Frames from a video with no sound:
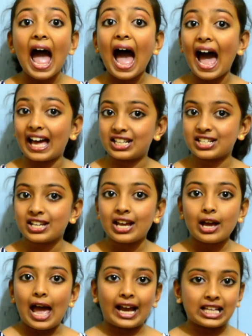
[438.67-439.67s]
and
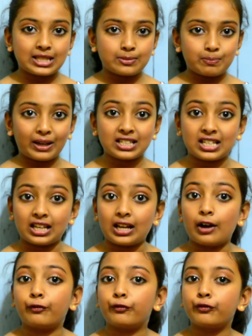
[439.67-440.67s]
expecting
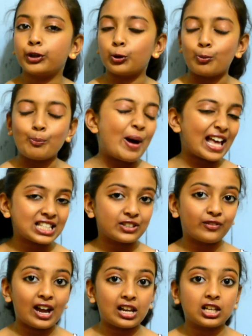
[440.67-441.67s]
a few
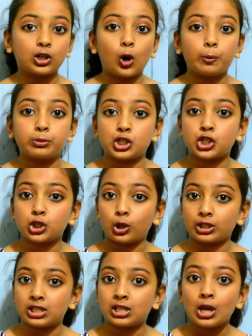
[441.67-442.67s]
massive helicopter
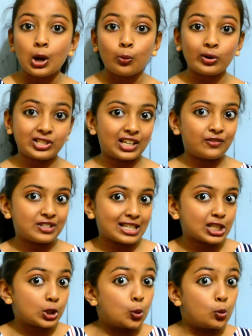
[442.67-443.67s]
shots, which gives
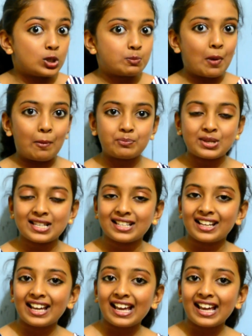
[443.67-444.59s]
us goosebumps.